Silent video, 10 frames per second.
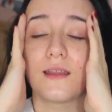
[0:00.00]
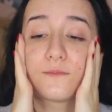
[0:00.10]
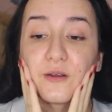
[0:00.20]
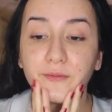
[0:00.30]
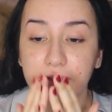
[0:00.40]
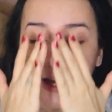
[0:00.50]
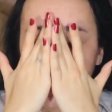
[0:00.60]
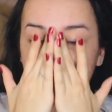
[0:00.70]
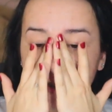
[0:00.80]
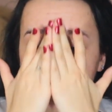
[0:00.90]
Probably I
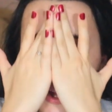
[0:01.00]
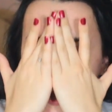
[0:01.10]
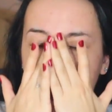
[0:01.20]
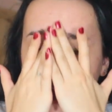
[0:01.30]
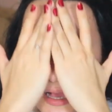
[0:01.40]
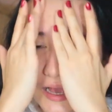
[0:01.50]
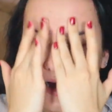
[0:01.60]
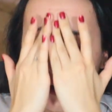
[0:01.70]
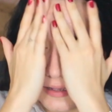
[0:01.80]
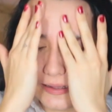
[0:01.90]
should have
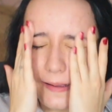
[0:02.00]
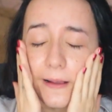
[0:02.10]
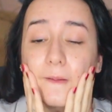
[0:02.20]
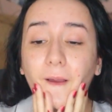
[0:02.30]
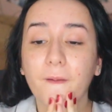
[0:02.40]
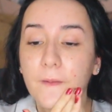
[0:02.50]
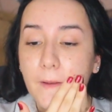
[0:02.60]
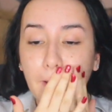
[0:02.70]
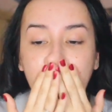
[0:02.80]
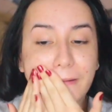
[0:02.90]
gotten a
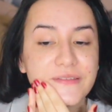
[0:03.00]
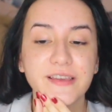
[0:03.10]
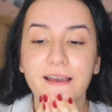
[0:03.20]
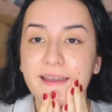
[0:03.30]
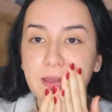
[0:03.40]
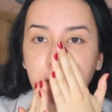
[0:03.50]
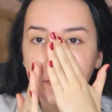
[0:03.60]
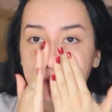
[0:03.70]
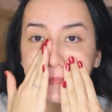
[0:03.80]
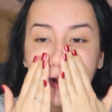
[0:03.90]
hair tie,
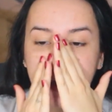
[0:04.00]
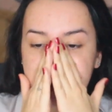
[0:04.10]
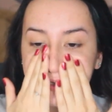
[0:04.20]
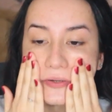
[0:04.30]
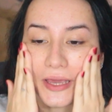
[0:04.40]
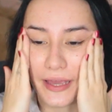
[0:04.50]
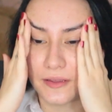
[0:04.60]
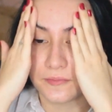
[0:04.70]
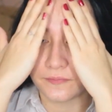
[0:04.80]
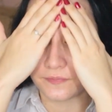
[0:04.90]
but it's okay.
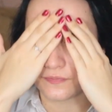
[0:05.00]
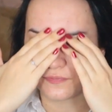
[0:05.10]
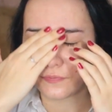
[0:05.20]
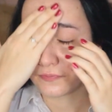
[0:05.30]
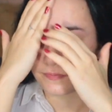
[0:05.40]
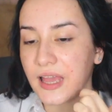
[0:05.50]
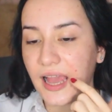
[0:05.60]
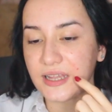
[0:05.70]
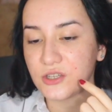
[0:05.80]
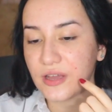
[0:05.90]

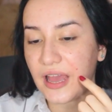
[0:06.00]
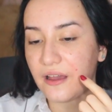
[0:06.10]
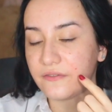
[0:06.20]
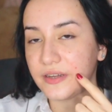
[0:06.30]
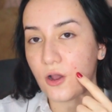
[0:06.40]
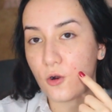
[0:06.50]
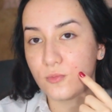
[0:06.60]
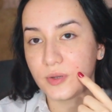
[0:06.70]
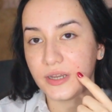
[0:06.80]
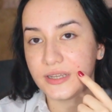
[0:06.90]
I do have an
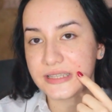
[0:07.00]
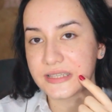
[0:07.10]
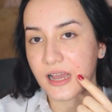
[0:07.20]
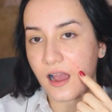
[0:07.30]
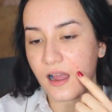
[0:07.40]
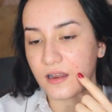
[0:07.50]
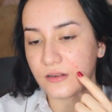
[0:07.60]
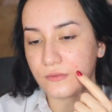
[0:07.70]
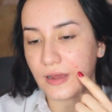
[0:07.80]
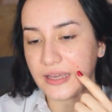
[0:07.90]
open
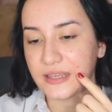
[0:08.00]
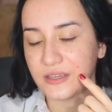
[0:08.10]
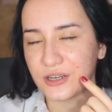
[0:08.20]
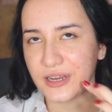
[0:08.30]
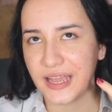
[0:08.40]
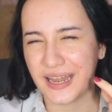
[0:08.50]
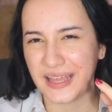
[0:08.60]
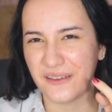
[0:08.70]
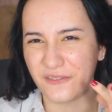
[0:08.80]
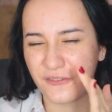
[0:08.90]
scar right here and I
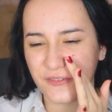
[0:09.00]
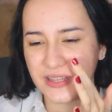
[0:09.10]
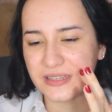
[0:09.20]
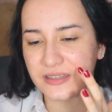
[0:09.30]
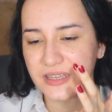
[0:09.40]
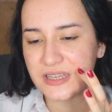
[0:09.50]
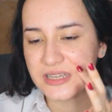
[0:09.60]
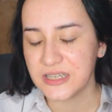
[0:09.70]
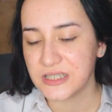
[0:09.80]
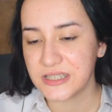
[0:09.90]
can feel
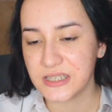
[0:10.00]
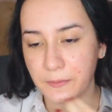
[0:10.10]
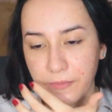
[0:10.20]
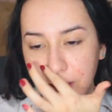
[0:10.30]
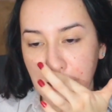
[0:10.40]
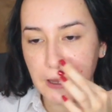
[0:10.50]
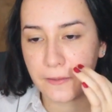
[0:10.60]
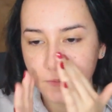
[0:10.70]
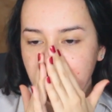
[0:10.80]
something,